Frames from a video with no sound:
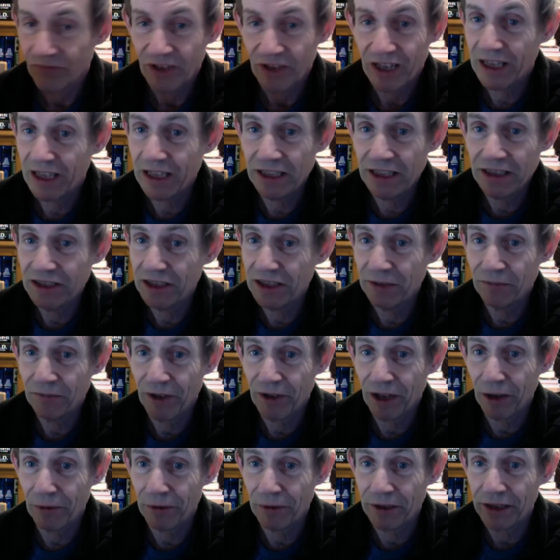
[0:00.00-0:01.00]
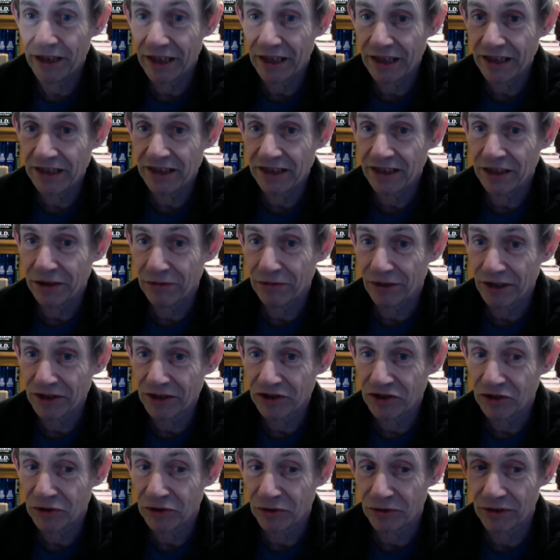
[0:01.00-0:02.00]
Easy flowing, easy, great
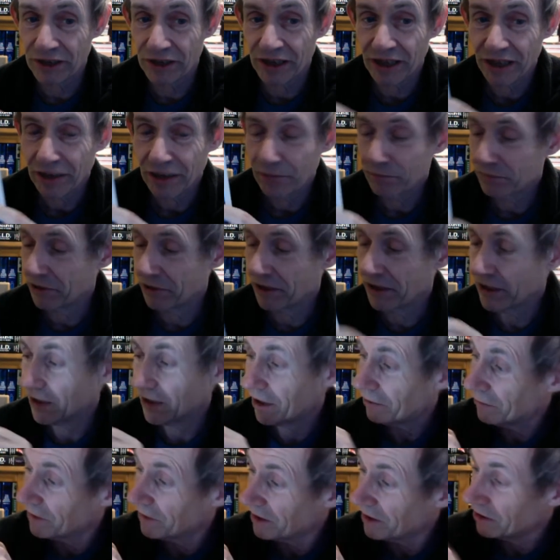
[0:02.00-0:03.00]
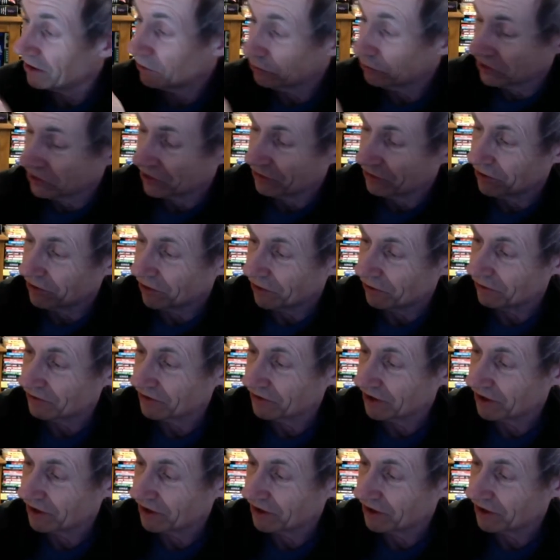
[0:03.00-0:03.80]
story, brilliant art. And also you've got on the